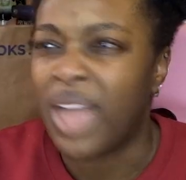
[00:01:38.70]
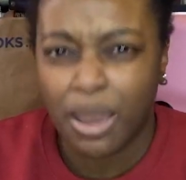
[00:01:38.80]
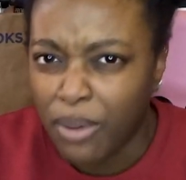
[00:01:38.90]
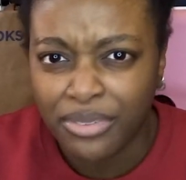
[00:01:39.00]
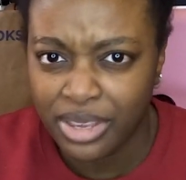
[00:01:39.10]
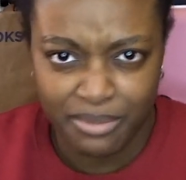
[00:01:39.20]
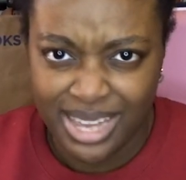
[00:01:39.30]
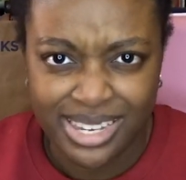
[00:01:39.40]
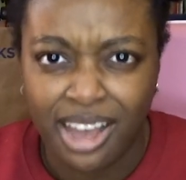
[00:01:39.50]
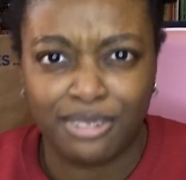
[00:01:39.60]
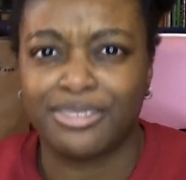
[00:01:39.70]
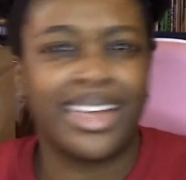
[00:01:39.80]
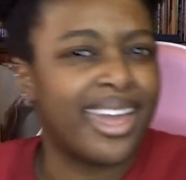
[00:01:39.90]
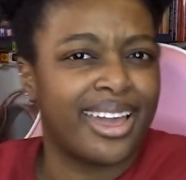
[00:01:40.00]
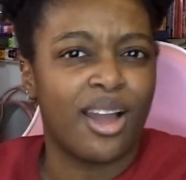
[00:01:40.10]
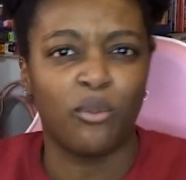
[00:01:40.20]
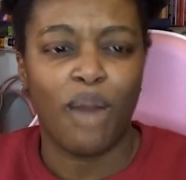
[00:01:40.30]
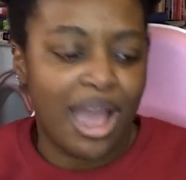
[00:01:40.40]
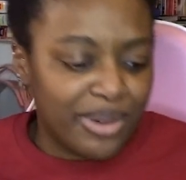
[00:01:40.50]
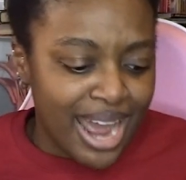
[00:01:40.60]
I bought them myself. Like,
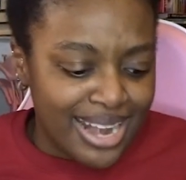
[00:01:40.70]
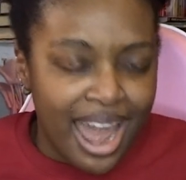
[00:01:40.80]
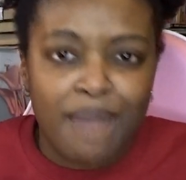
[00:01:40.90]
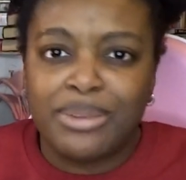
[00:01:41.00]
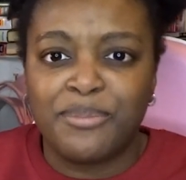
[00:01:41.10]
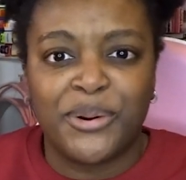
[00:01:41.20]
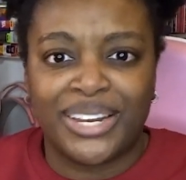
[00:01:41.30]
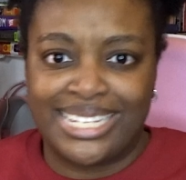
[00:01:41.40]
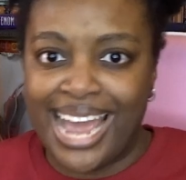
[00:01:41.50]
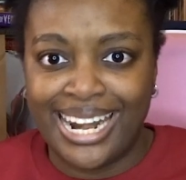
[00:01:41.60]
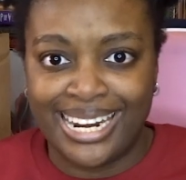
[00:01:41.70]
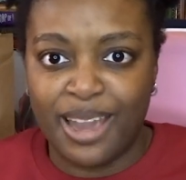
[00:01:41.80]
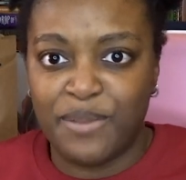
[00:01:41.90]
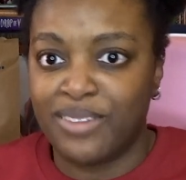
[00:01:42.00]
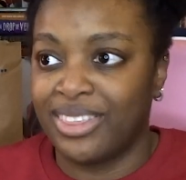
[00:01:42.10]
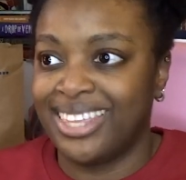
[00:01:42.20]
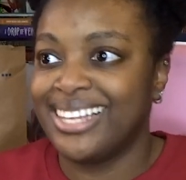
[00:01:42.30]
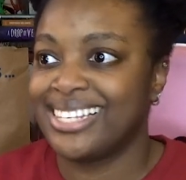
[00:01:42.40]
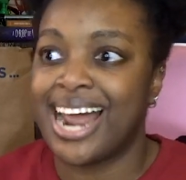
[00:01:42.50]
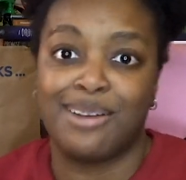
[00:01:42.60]
why would I not be more excited about the
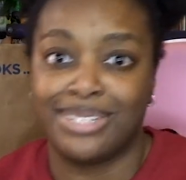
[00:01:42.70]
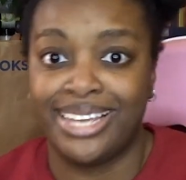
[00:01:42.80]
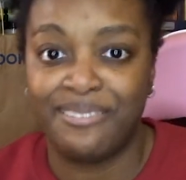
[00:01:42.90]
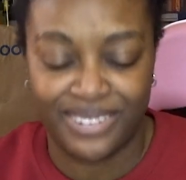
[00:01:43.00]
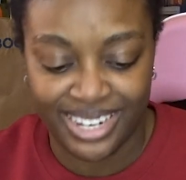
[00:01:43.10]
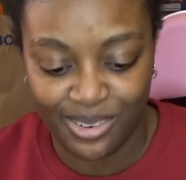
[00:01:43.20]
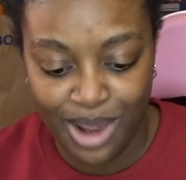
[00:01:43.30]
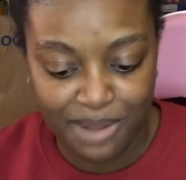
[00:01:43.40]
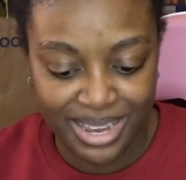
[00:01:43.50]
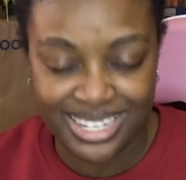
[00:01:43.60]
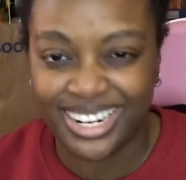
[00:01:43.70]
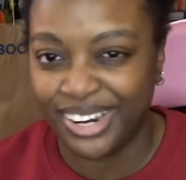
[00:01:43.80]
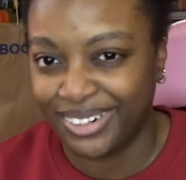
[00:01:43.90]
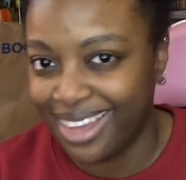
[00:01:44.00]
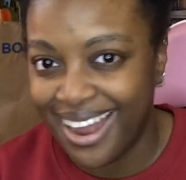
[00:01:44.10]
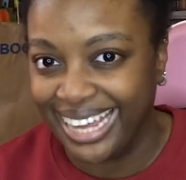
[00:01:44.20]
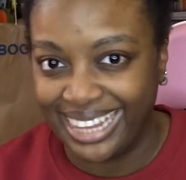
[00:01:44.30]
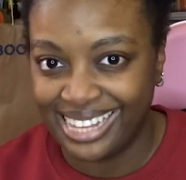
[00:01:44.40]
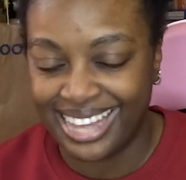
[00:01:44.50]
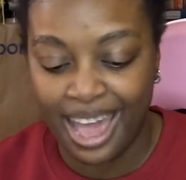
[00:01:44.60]
things that I was gifted? Why am I sitting here lying
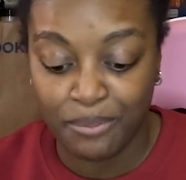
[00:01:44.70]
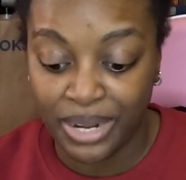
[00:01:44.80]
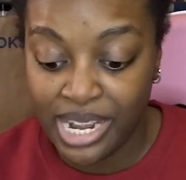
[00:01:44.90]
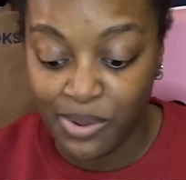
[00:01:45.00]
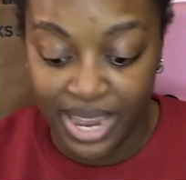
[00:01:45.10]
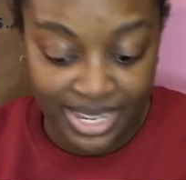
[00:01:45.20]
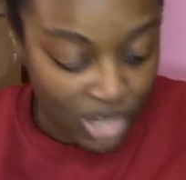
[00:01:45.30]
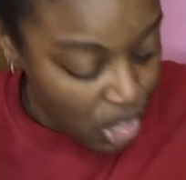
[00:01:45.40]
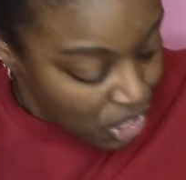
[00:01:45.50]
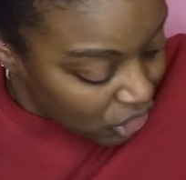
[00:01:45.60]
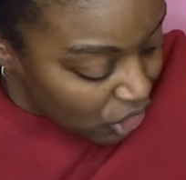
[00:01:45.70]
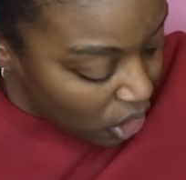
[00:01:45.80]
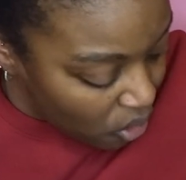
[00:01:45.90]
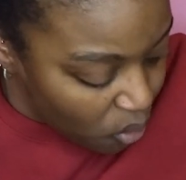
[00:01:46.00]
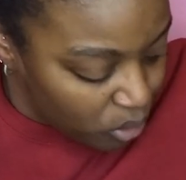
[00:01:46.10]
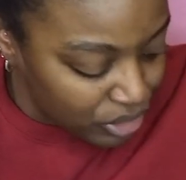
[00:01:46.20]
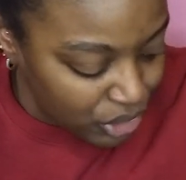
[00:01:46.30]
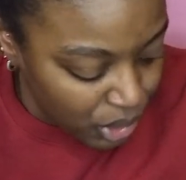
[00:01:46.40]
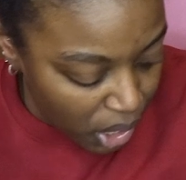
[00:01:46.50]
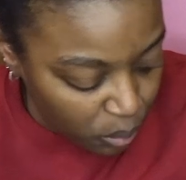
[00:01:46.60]
like that? But anyways, so we'll
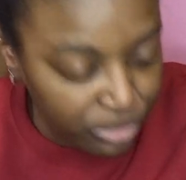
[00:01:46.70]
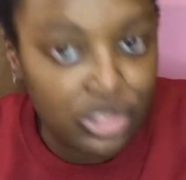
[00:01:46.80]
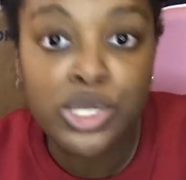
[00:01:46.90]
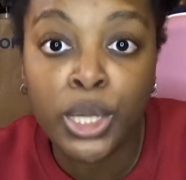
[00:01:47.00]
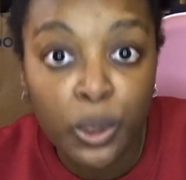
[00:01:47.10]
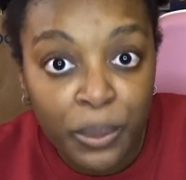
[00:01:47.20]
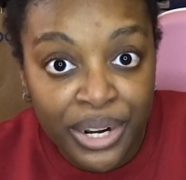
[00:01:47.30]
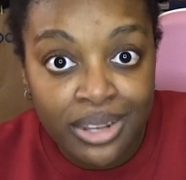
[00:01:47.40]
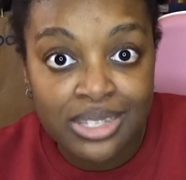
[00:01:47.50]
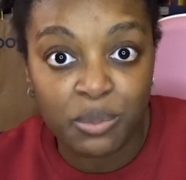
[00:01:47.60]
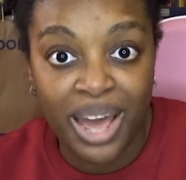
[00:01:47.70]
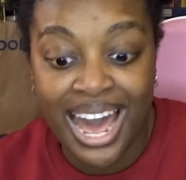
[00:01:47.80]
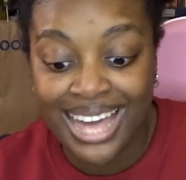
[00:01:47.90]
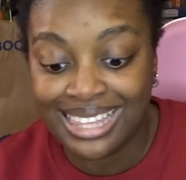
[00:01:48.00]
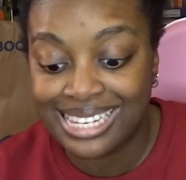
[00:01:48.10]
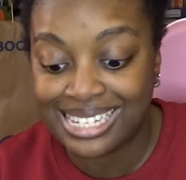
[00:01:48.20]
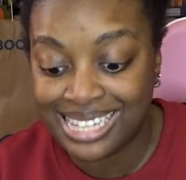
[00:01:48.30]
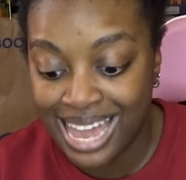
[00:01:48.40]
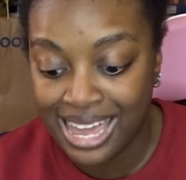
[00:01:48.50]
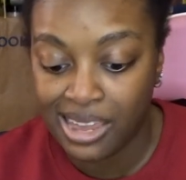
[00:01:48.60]
start with 2 books by the
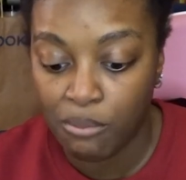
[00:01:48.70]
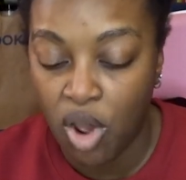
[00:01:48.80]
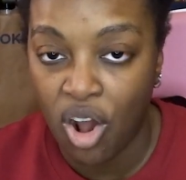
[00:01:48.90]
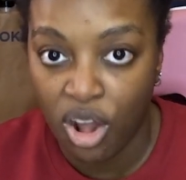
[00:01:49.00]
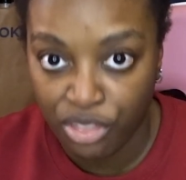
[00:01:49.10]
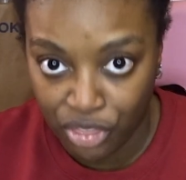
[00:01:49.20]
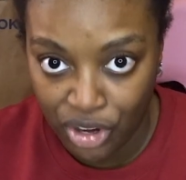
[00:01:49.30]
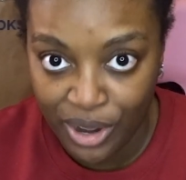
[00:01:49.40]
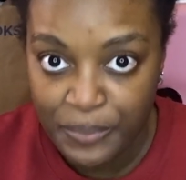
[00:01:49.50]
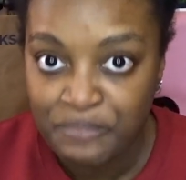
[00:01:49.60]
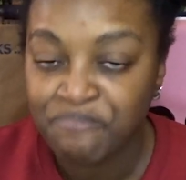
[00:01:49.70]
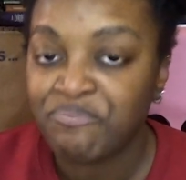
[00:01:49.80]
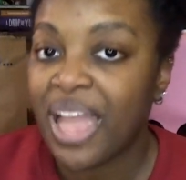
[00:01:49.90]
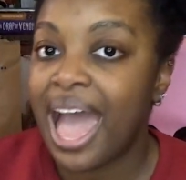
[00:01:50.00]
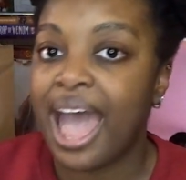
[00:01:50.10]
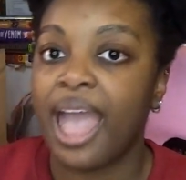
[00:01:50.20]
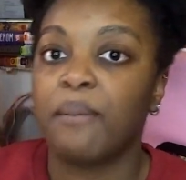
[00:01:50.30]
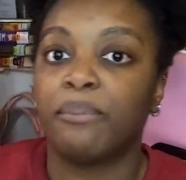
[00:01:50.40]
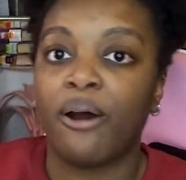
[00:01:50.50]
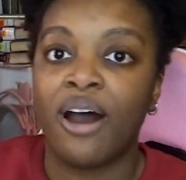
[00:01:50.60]
same author. I
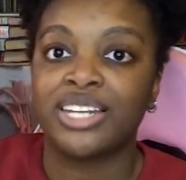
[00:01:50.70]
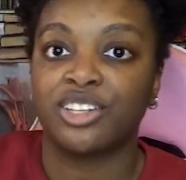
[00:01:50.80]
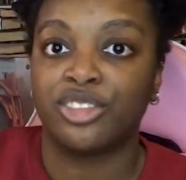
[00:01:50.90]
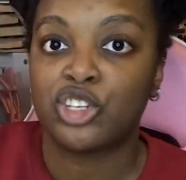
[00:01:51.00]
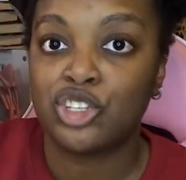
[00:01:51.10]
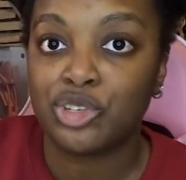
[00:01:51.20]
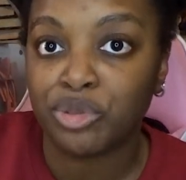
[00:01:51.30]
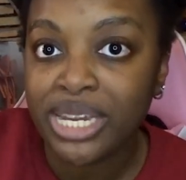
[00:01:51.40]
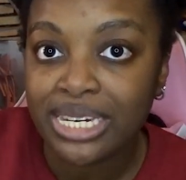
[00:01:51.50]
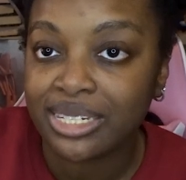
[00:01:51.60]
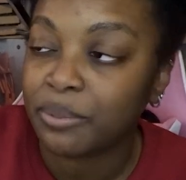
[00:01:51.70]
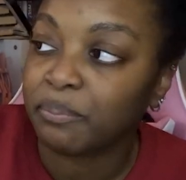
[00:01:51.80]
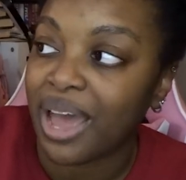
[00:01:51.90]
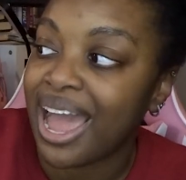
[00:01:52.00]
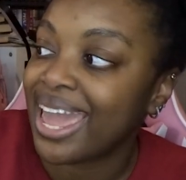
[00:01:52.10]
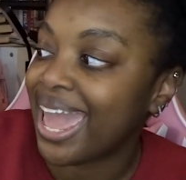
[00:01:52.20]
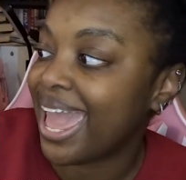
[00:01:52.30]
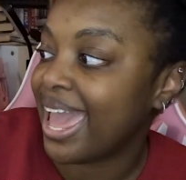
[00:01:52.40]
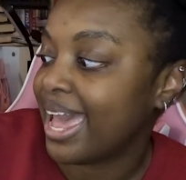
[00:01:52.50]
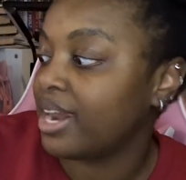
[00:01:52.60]
bought The Street by
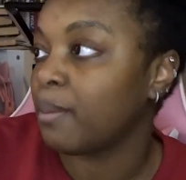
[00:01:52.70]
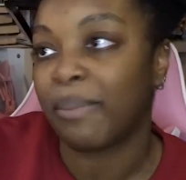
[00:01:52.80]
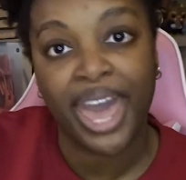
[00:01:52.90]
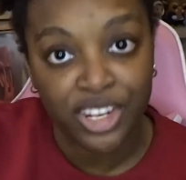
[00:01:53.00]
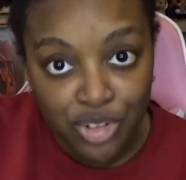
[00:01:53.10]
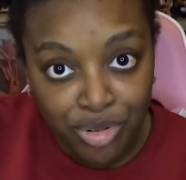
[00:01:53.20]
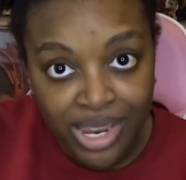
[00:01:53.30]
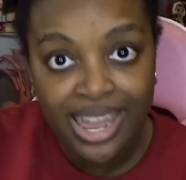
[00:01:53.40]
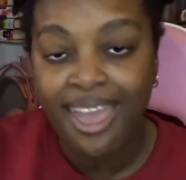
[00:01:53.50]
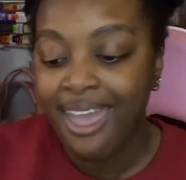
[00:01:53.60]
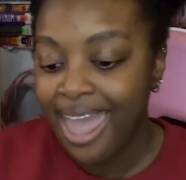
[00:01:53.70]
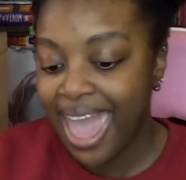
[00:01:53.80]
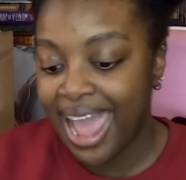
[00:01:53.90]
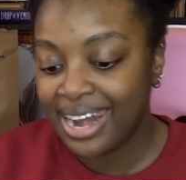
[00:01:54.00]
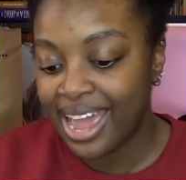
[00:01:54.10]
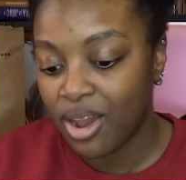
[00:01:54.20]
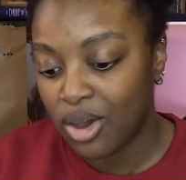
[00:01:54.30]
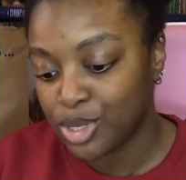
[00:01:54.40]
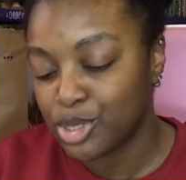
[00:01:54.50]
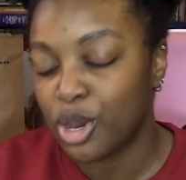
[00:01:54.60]
Anne Petrie, and I
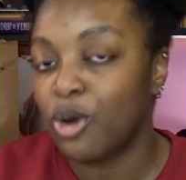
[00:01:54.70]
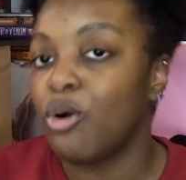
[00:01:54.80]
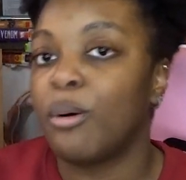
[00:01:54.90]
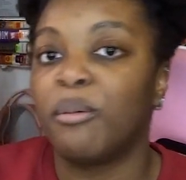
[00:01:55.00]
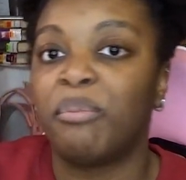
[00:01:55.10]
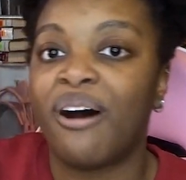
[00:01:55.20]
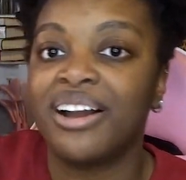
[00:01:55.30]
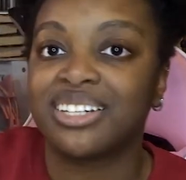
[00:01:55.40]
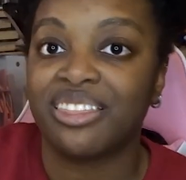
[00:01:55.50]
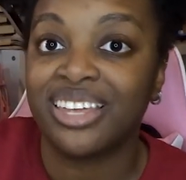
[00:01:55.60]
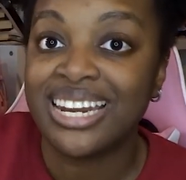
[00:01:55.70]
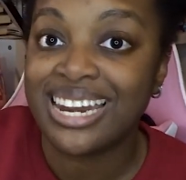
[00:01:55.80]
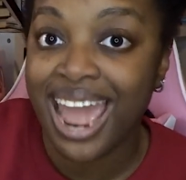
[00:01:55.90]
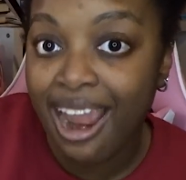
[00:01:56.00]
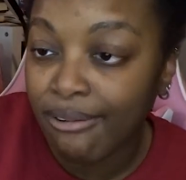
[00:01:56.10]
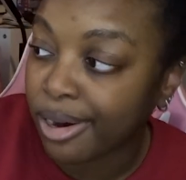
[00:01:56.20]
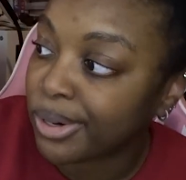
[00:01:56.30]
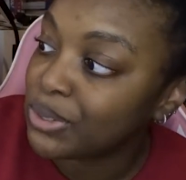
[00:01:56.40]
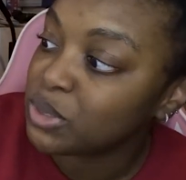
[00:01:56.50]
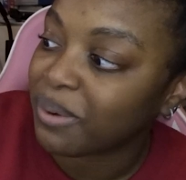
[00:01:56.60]
also bought The
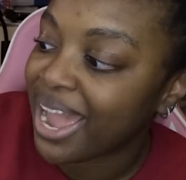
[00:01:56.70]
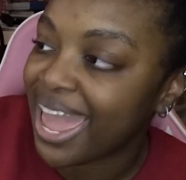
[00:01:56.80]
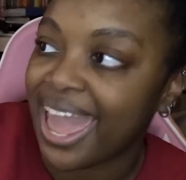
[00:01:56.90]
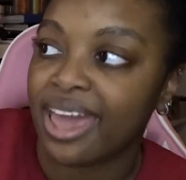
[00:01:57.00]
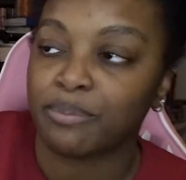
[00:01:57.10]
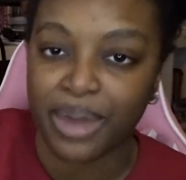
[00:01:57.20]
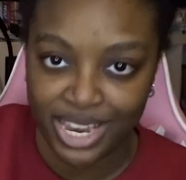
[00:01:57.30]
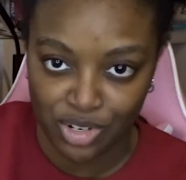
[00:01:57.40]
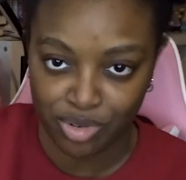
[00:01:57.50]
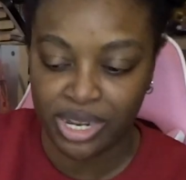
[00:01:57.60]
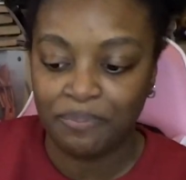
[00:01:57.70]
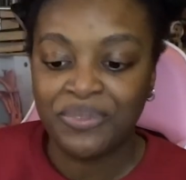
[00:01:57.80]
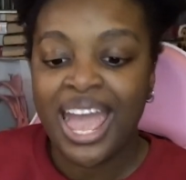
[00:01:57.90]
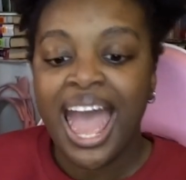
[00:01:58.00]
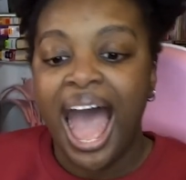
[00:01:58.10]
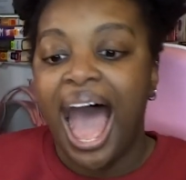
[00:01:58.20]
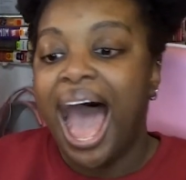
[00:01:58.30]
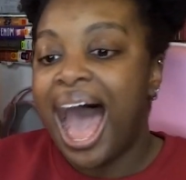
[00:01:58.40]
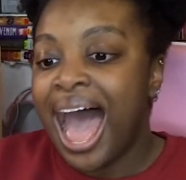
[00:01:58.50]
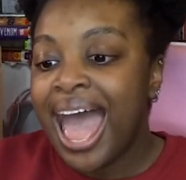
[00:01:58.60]
Narrows by Anne Petrie.
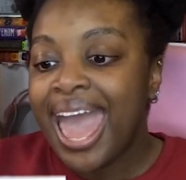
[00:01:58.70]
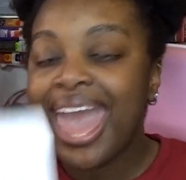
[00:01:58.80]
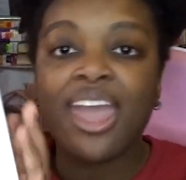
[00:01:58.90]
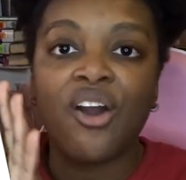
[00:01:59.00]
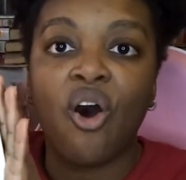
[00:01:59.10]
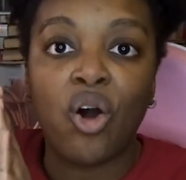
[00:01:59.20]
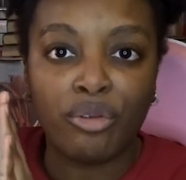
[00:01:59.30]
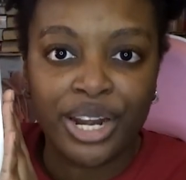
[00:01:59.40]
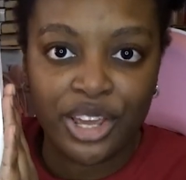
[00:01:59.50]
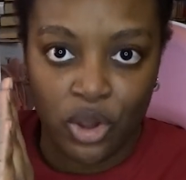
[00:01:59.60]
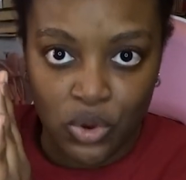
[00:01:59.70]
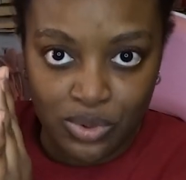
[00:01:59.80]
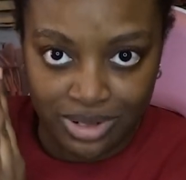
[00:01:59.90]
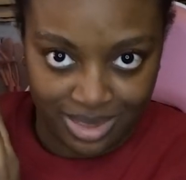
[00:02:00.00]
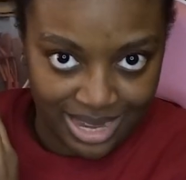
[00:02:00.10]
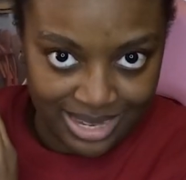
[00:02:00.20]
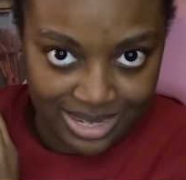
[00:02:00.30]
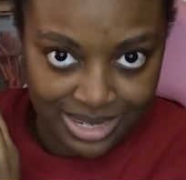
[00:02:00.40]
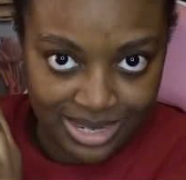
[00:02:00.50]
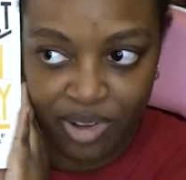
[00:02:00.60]
I already owned
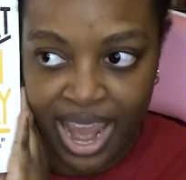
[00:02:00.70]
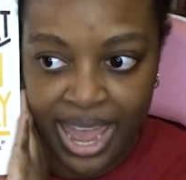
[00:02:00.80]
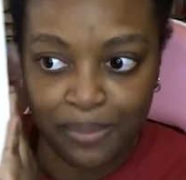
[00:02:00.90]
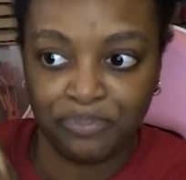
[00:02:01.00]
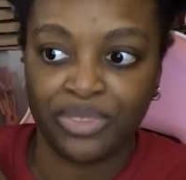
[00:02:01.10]
this, right?